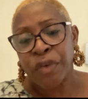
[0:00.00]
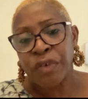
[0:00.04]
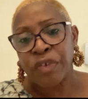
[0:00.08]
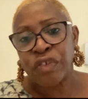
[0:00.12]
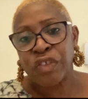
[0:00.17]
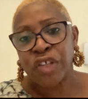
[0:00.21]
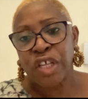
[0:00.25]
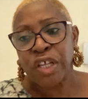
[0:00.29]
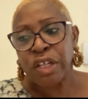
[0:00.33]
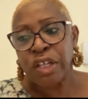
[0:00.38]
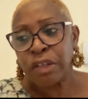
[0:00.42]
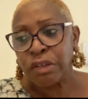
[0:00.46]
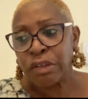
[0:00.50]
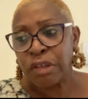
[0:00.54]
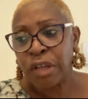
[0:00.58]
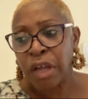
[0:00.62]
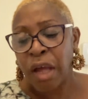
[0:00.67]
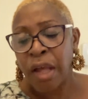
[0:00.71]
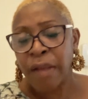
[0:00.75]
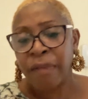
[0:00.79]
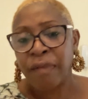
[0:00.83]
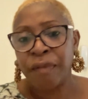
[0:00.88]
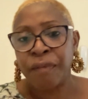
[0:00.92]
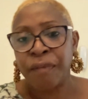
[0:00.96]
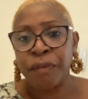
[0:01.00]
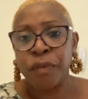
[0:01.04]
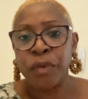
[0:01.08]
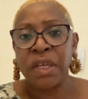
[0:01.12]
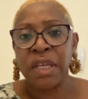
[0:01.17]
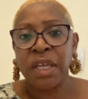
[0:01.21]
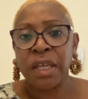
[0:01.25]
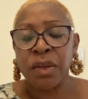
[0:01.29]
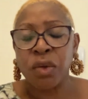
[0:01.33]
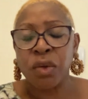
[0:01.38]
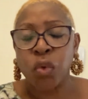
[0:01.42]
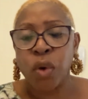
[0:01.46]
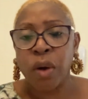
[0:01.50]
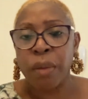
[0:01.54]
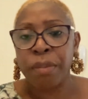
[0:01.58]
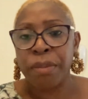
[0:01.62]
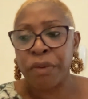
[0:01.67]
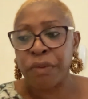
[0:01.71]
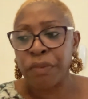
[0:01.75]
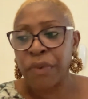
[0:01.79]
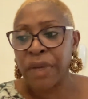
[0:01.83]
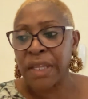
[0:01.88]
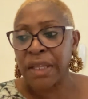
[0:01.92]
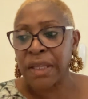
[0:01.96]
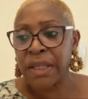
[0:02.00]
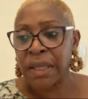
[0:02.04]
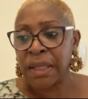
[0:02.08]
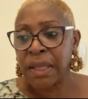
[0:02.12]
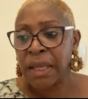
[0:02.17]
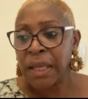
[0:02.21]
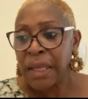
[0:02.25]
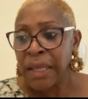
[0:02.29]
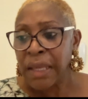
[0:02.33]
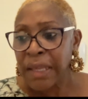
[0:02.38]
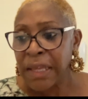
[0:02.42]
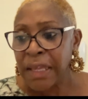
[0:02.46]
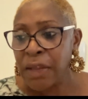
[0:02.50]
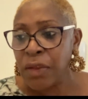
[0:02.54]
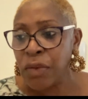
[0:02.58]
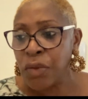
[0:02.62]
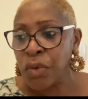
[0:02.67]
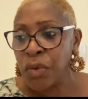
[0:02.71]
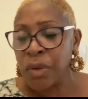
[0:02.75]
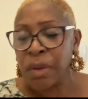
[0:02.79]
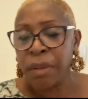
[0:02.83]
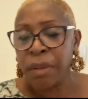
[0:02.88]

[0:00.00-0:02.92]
still not fully incorporated into the